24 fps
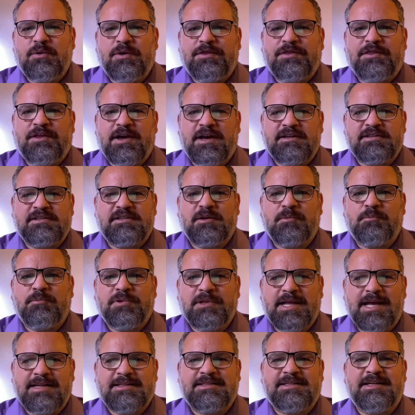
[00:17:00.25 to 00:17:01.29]
with us the
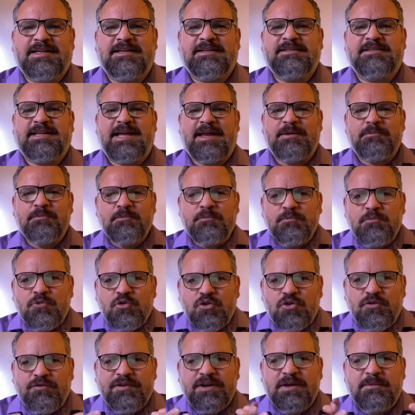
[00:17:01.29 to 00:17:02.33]
blessings and
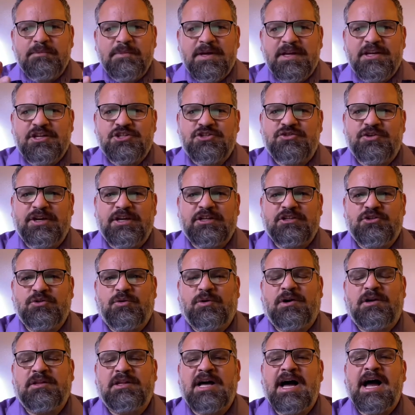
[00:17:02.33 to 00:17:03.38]
moving ministry into
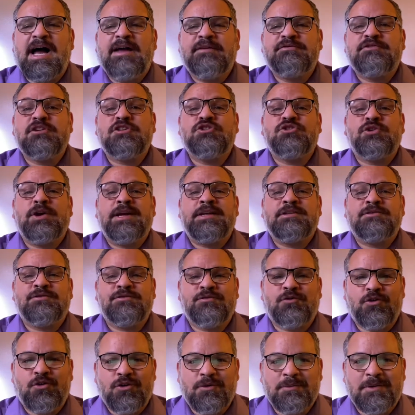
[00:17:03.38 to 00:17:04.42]
our lives to
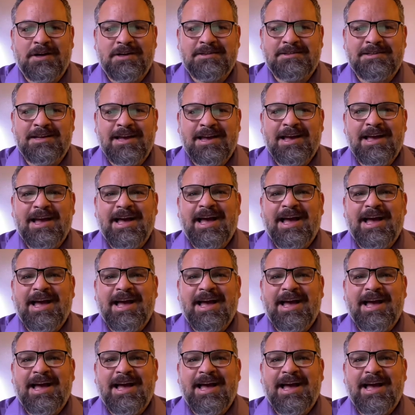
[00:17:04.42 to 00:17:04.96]
transform us